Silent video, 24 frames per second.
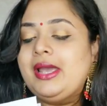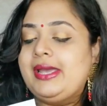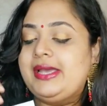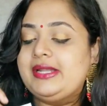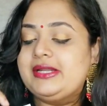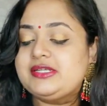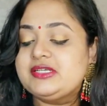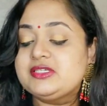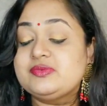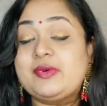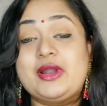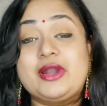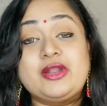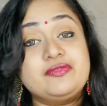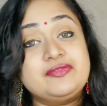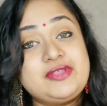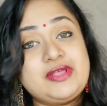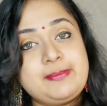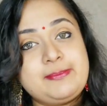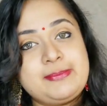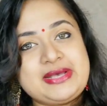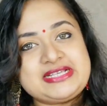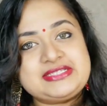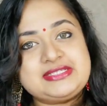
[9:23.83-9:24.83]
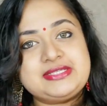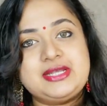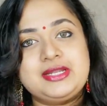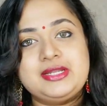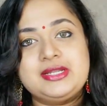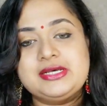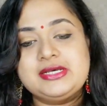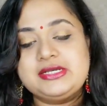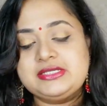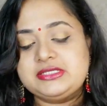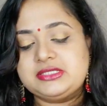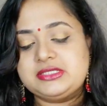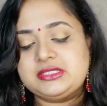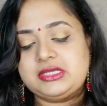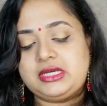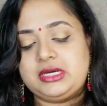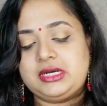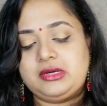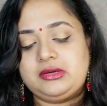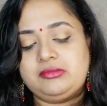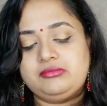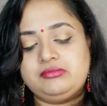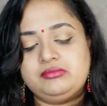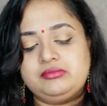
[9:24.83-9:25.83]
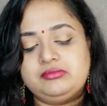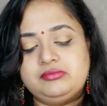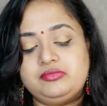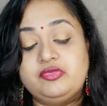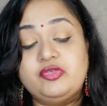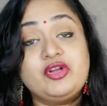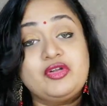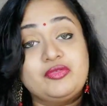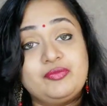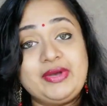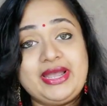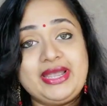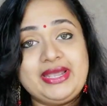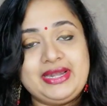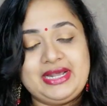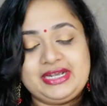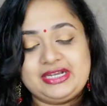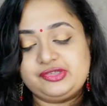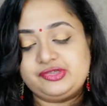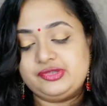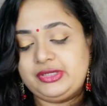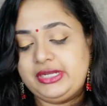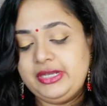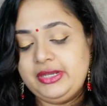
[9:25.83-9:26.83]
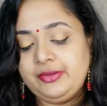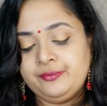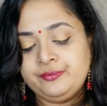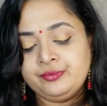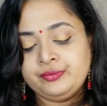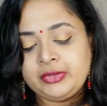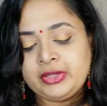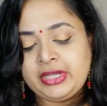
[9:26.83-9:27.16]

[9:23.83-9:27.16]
It is one of their bestsellers for a while actually.